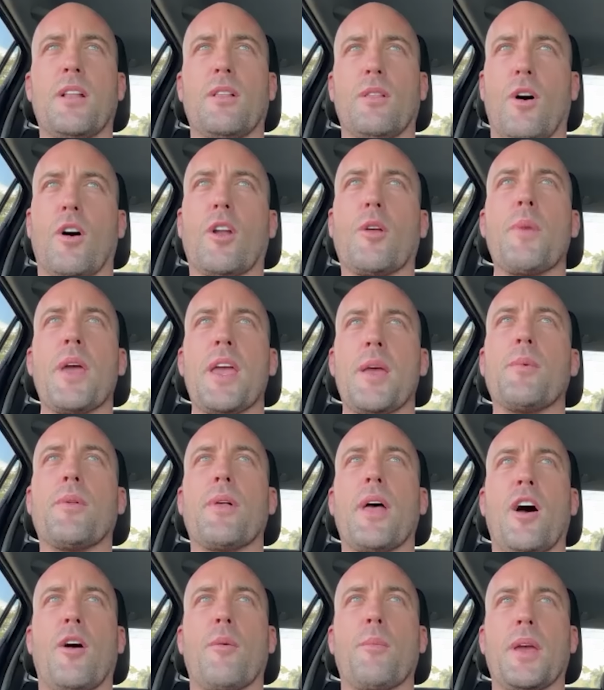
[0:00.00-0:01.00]
a lot of
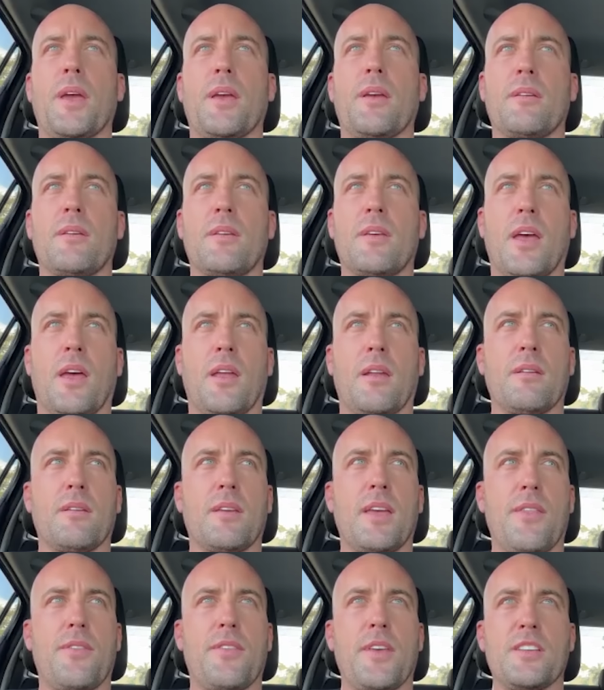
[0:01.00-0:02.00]
people help me get
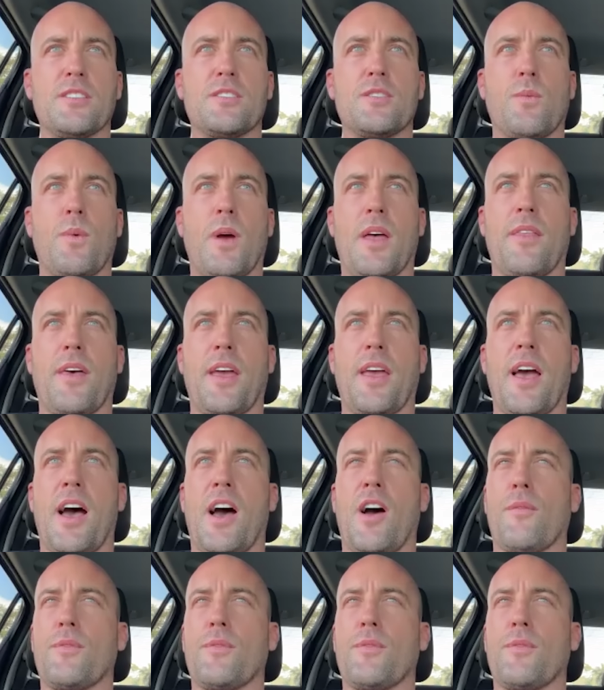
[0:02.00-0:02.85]
things to where they are.